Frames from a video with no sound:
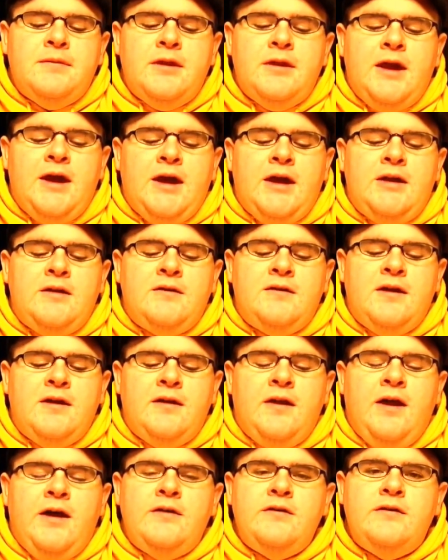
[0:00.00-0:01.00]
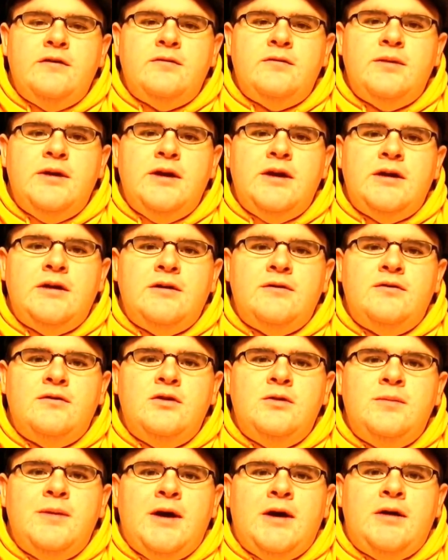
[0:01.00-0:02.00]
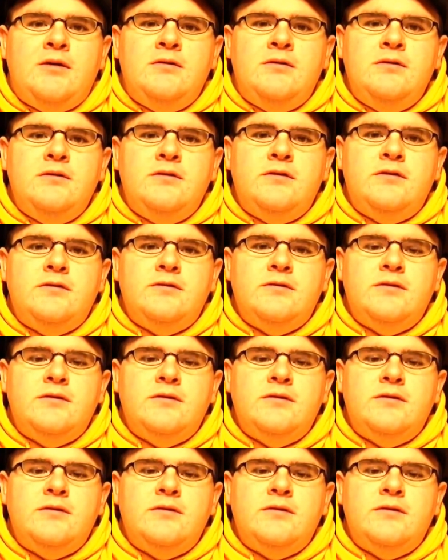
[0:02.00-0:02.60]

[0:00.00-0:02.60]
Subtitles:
That is a loss this week of 2 pounds,